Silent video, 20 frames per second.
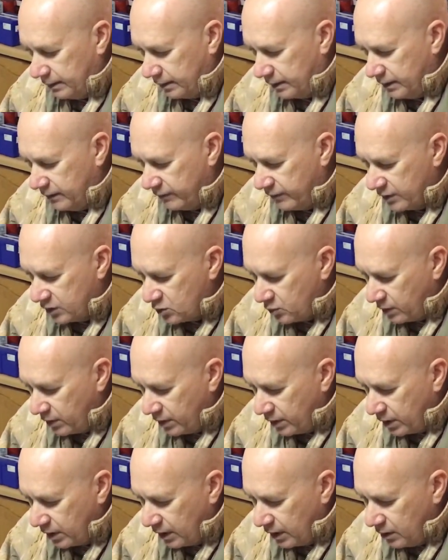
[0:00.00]
give this
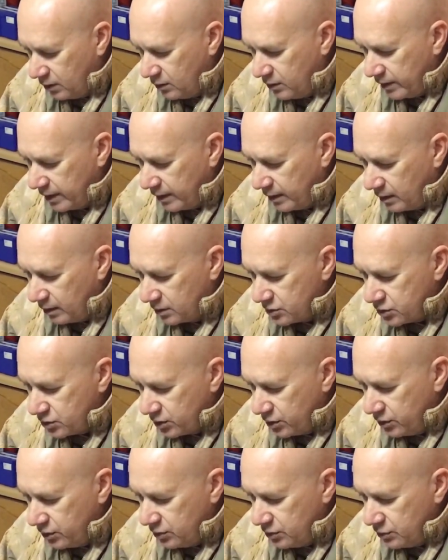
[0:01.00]
one a go, and I'll
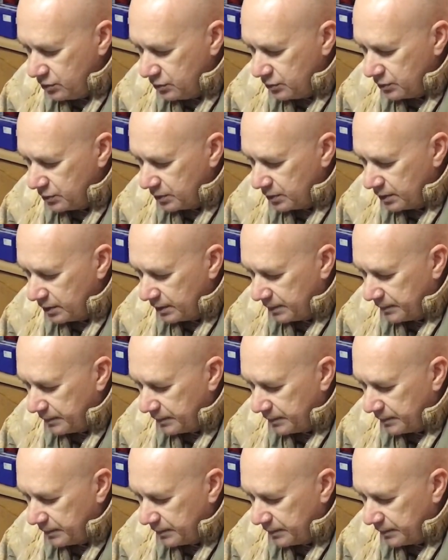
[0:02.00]
show you